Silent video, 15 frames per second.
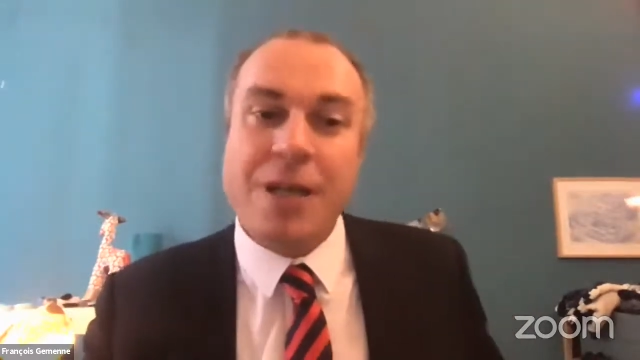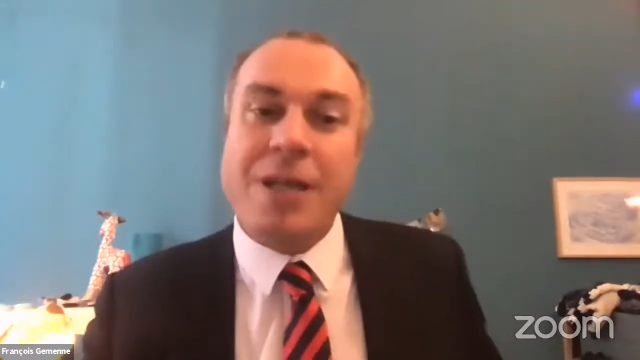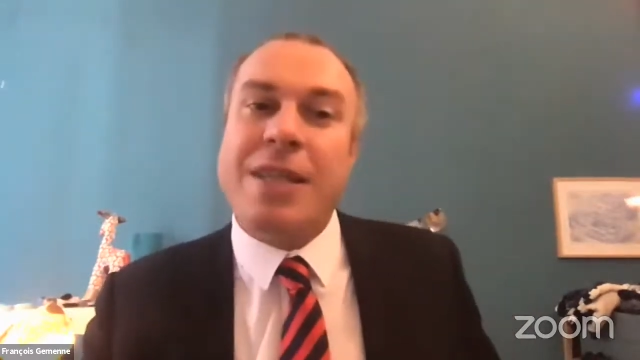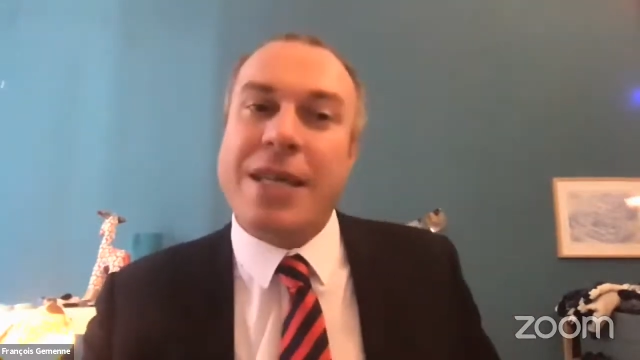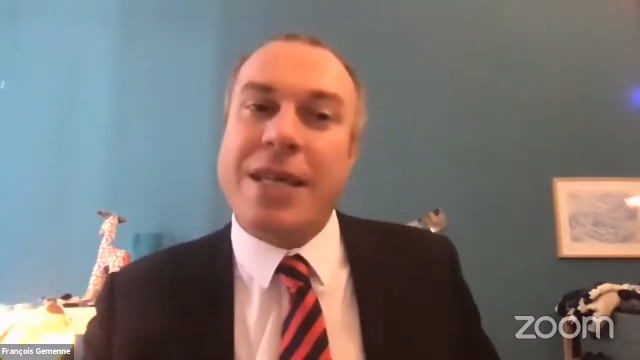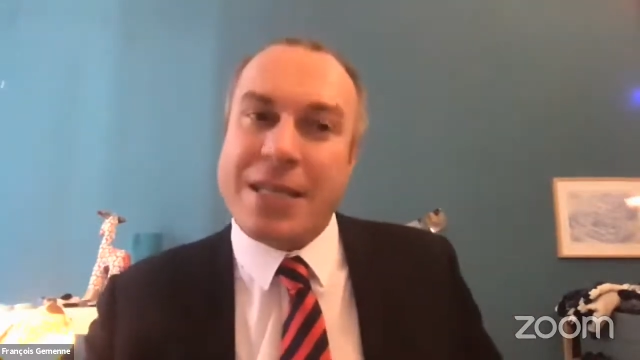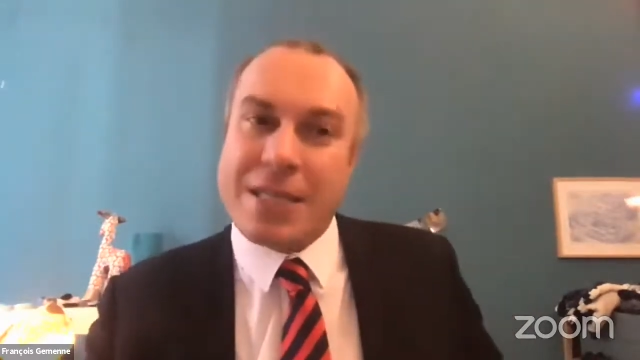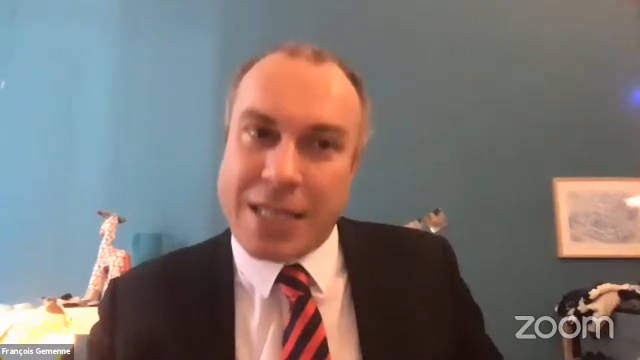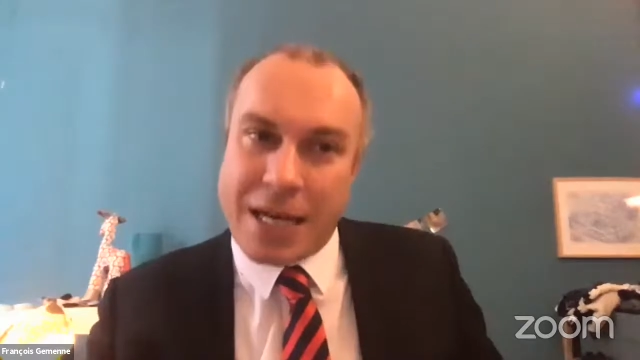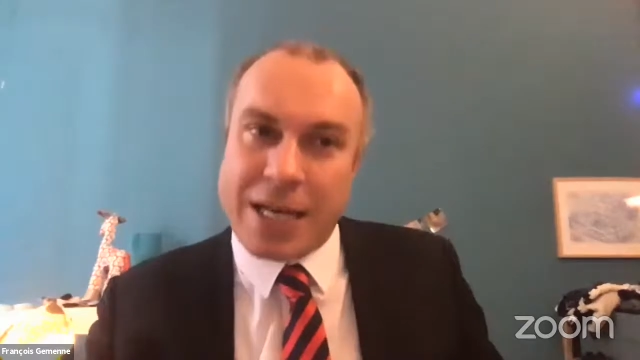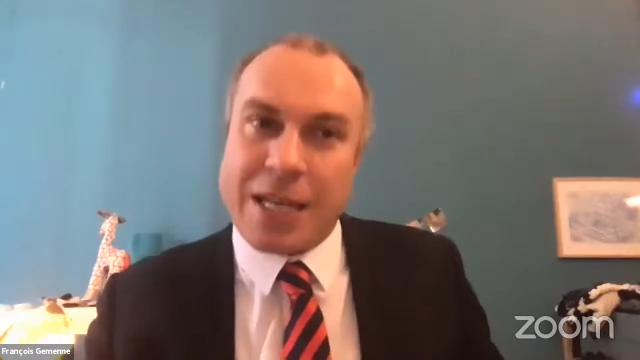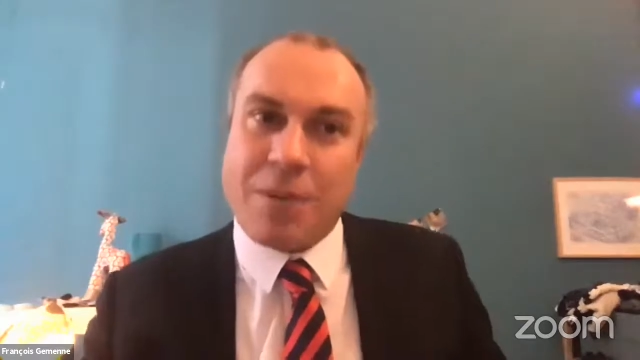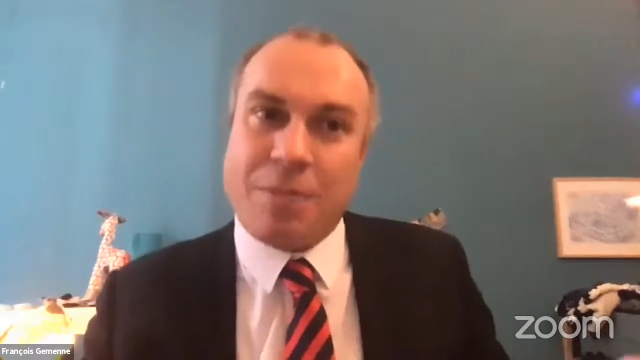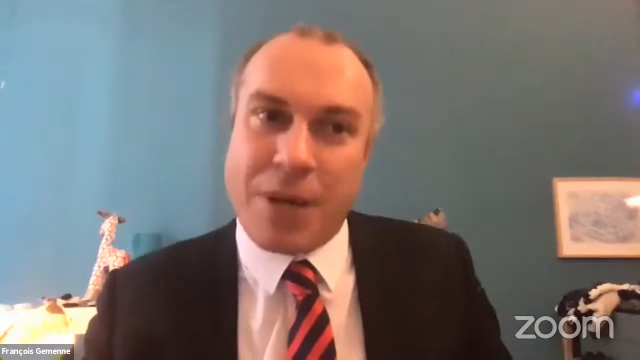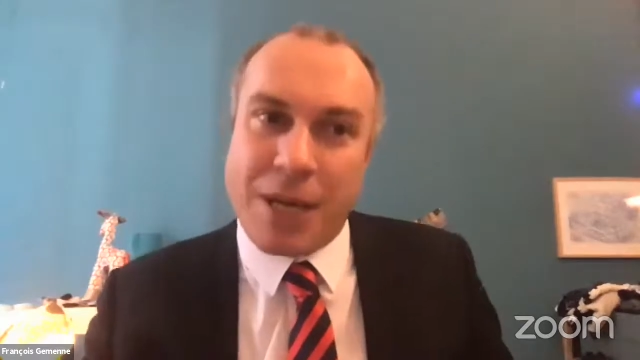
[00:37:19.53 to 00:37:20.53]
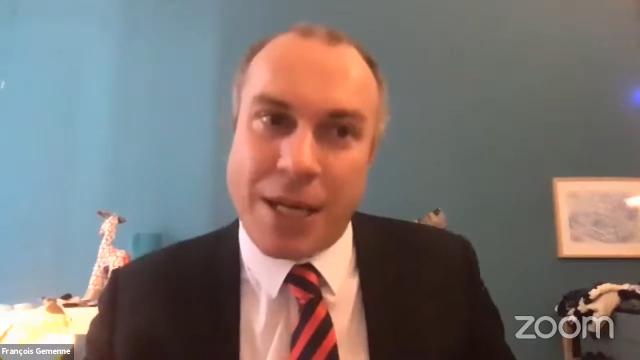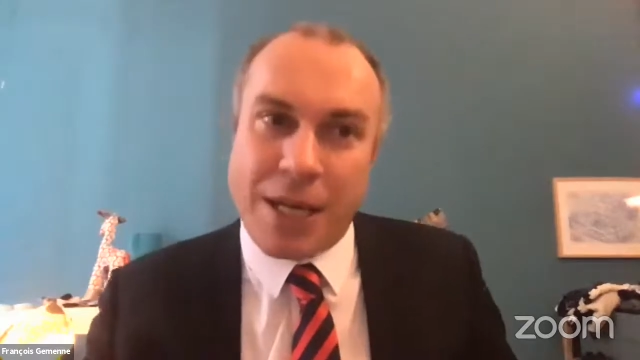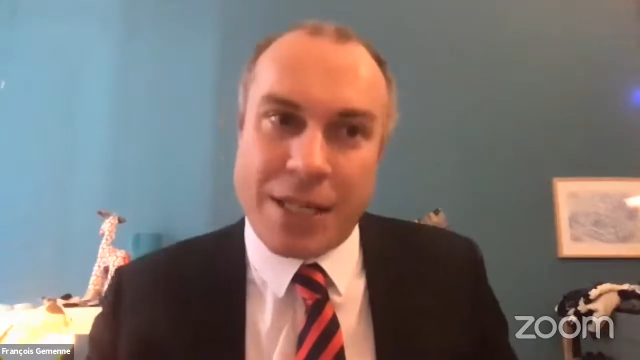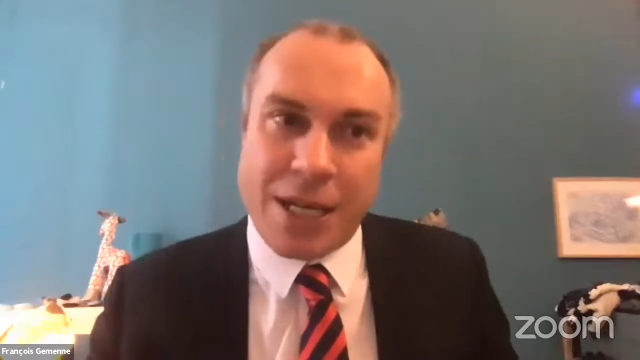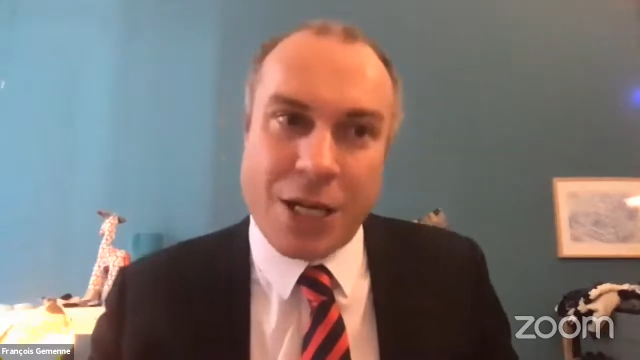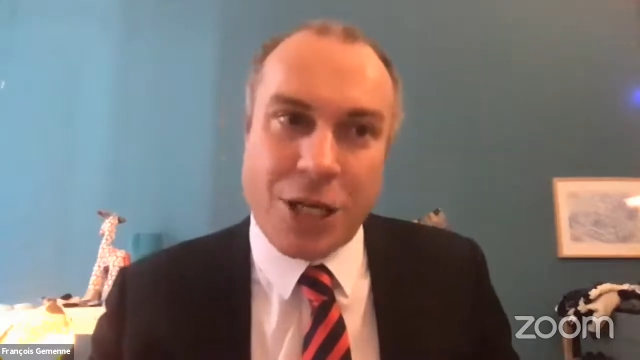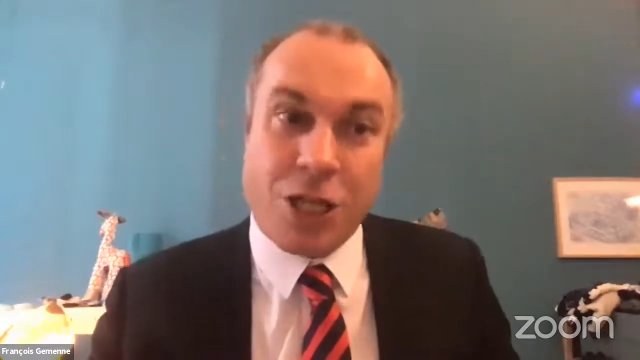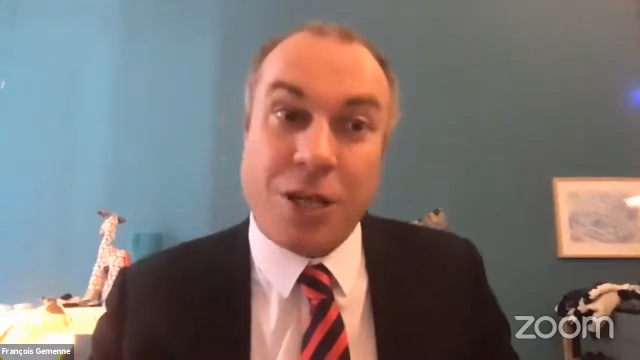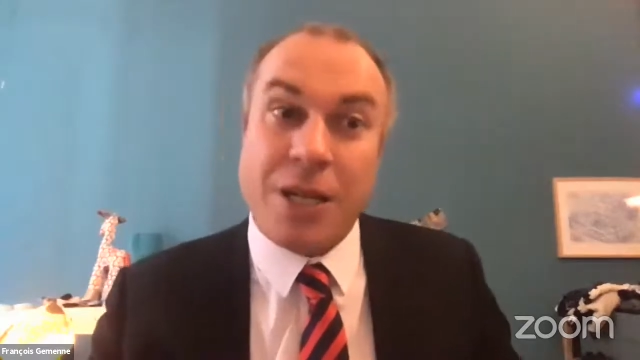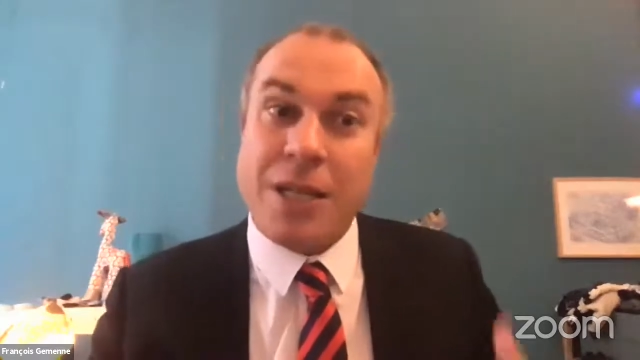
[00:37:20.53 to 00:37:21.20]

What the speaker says: they started paying attention,